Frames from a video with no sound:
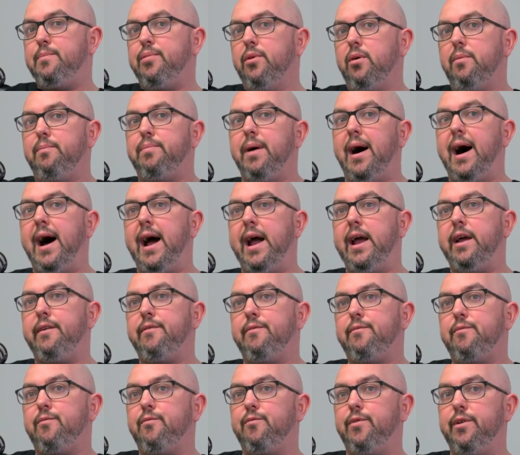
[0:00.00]
People buy
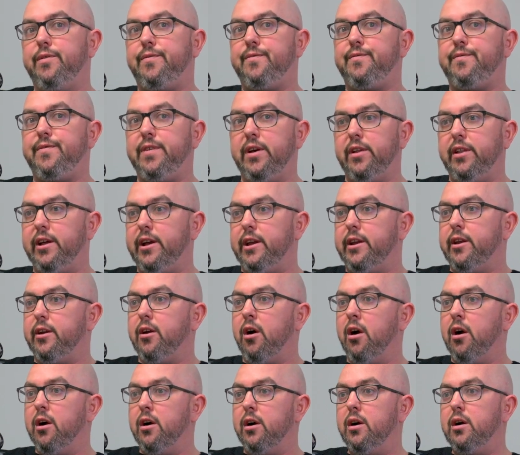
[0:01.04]
with feeling and
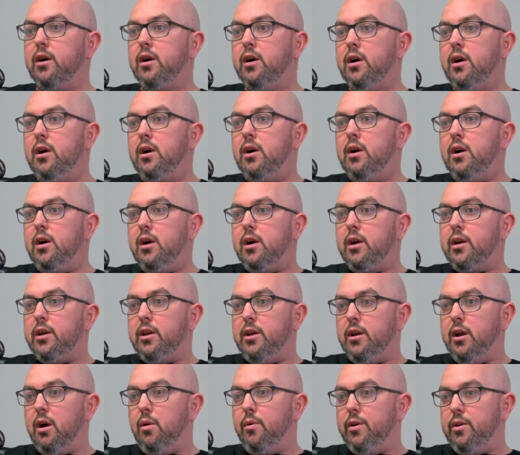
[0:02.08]
heart.
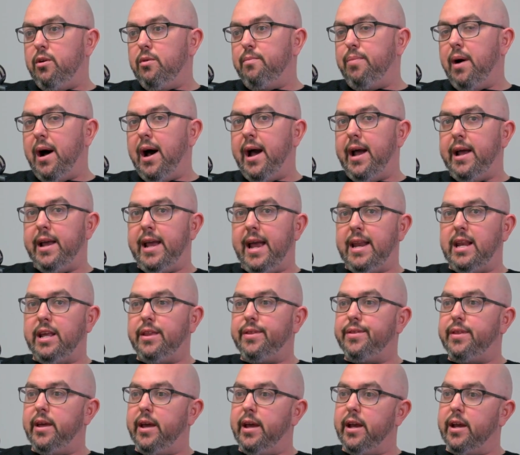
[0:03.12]
You know, when you buy
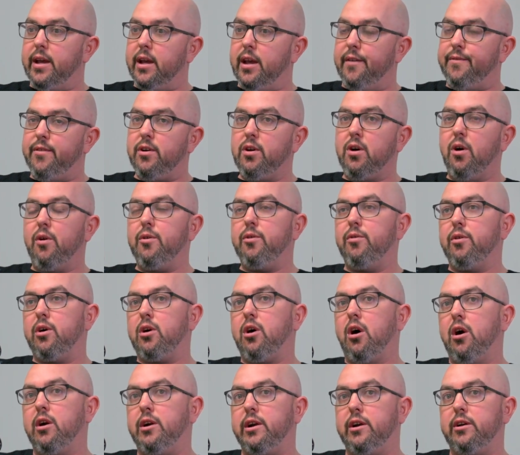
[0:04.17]
anything, if you go into a
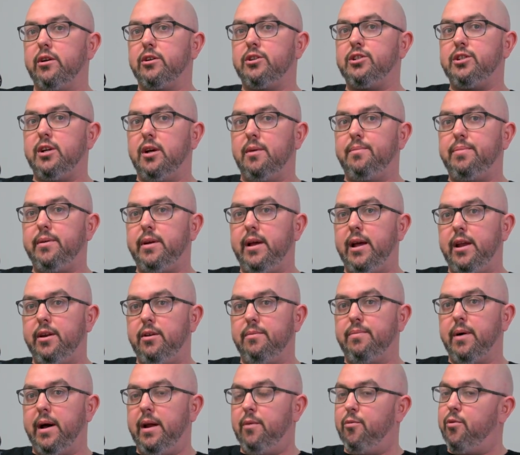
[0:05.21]
car dealership and
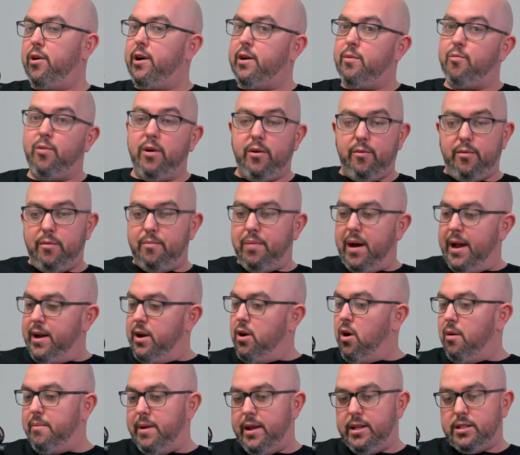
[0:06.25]
you buy, and we're by
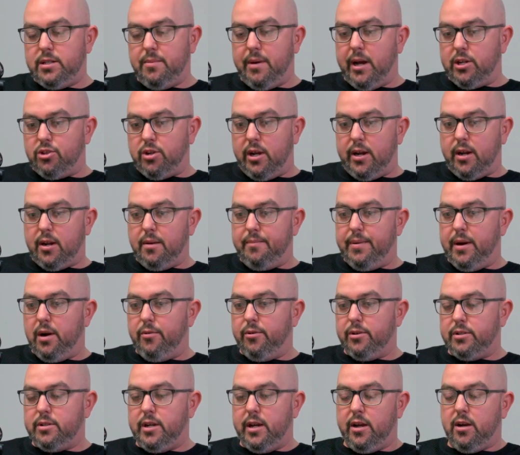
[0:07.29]
no means am I trying to compare
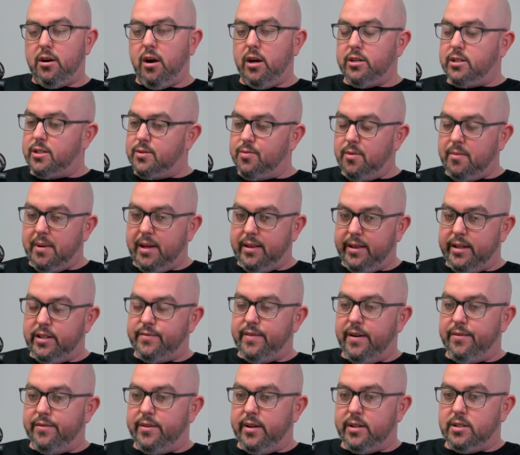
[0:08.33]
real estate and cars. It's one of my least
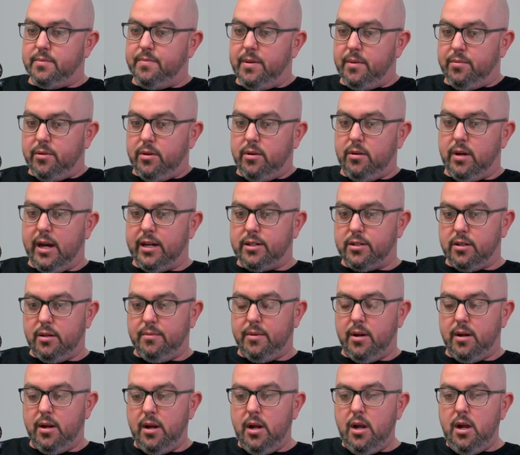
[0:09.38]
favorite things people do, actually.
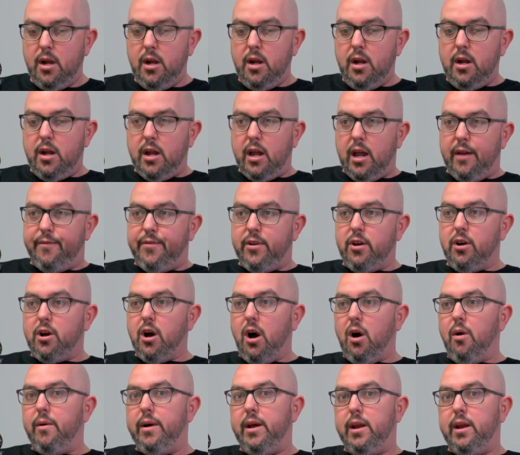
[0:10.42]
But if you
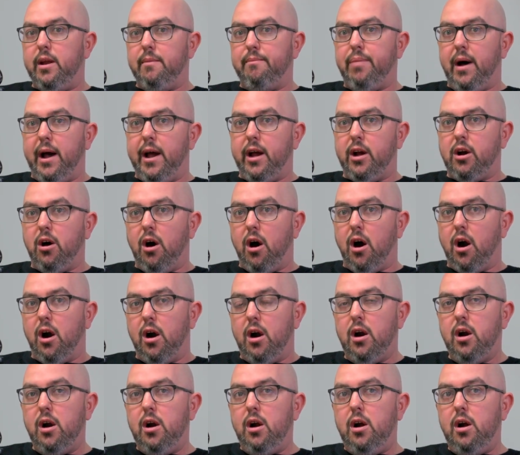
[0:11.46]
go in and buy a car